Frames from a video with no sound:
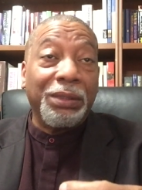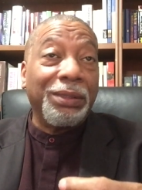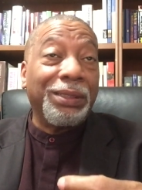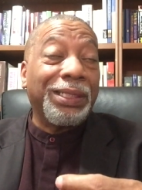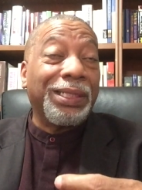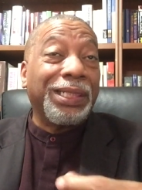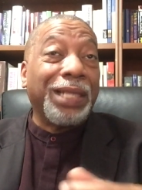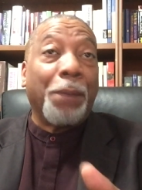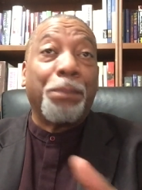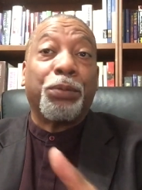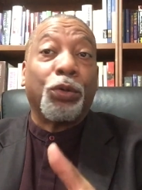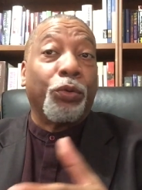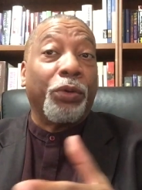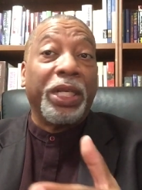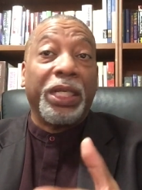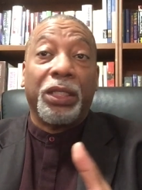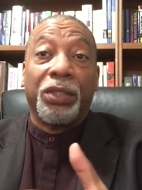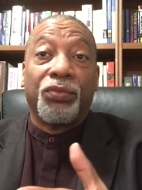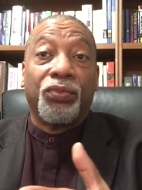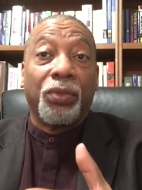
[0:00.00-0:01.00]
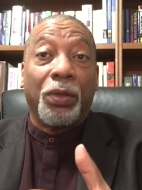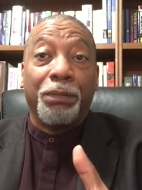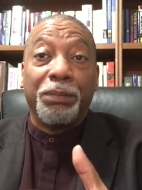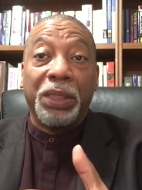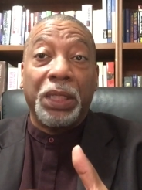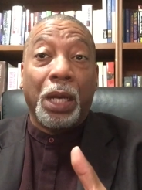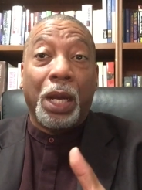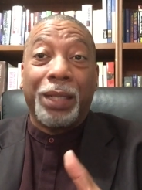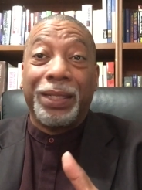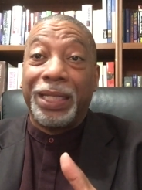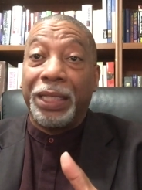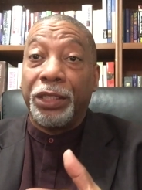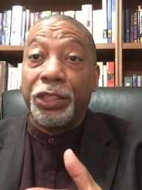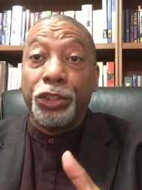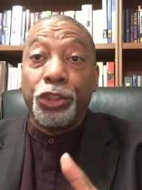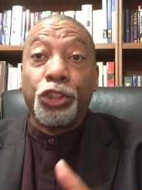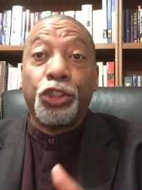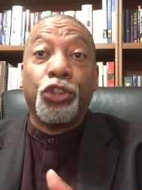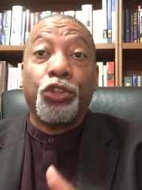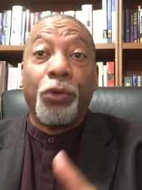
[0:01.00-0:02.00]
separated from God and
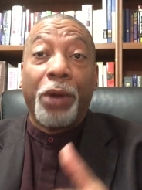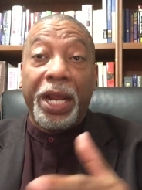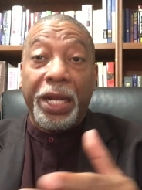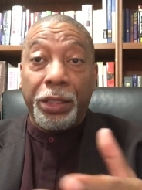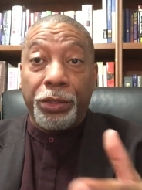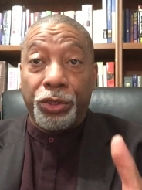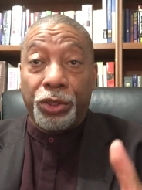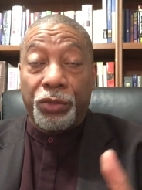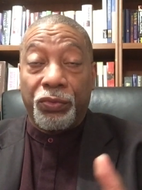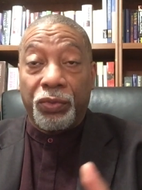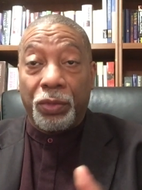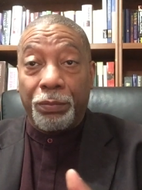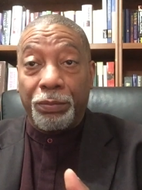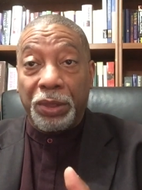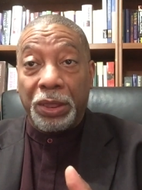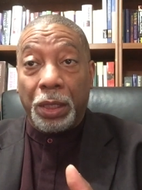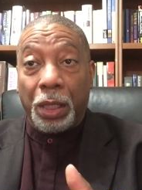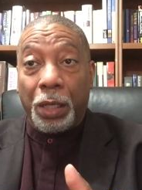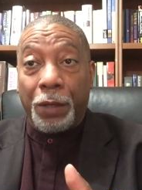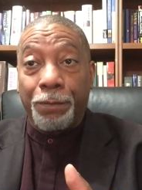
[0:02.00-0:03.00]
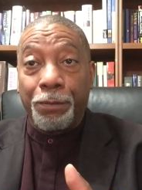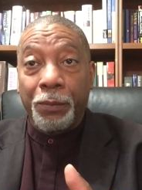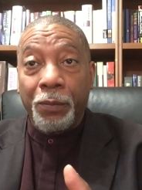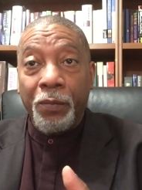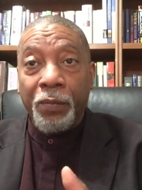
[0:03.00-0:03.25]
estranged from God,